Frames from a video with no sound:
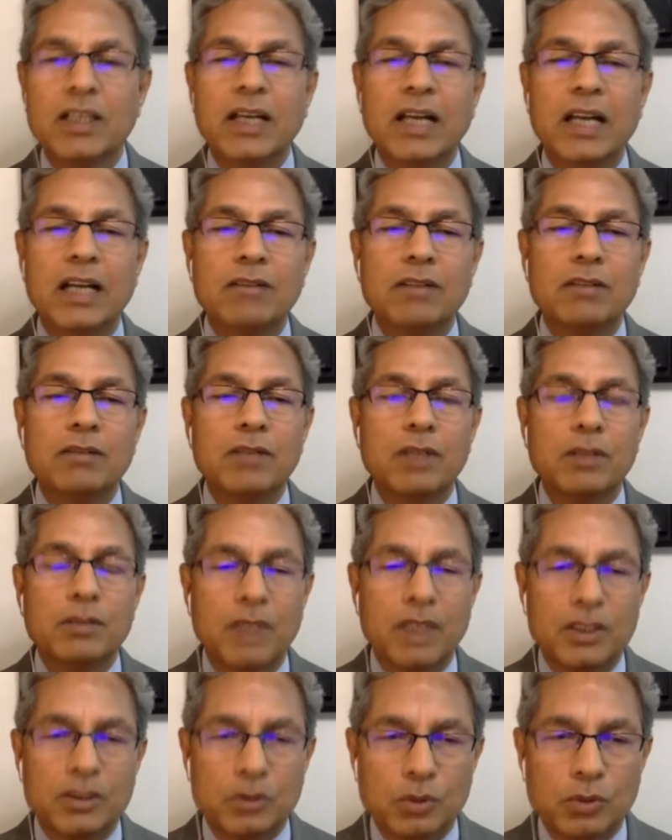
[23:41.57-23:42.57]
and we will
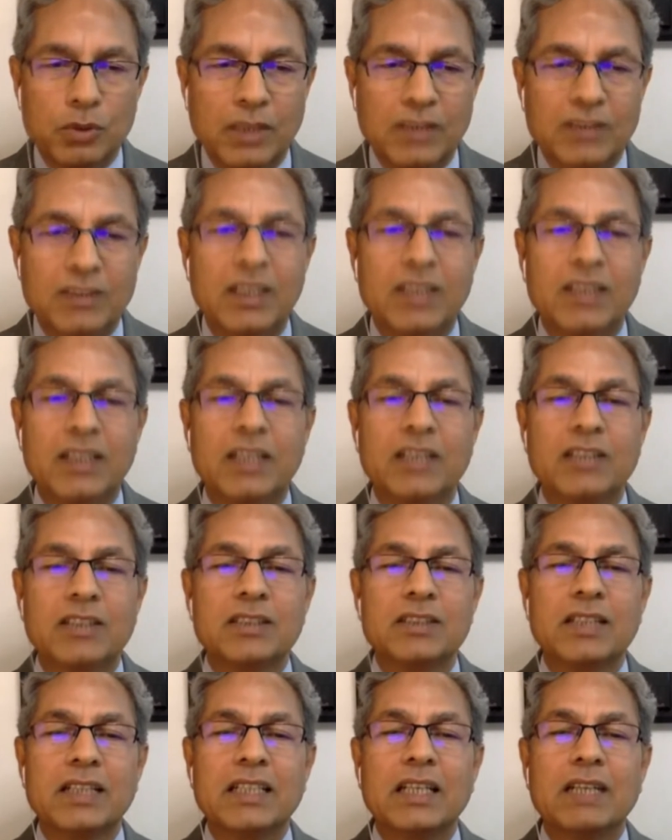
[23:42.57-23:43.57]
work through
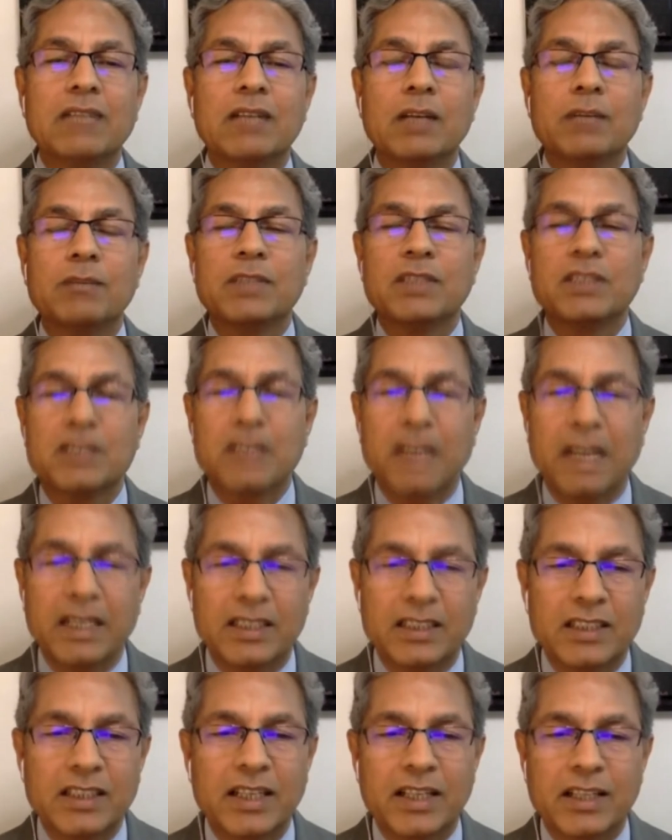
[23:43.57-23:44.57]
consultations and develop the
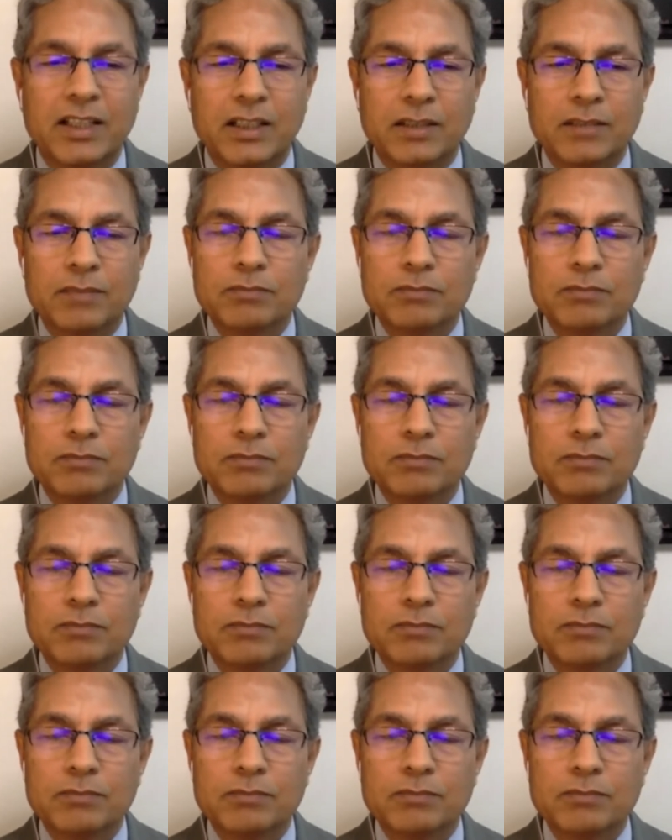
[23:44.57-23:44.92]
strategy later.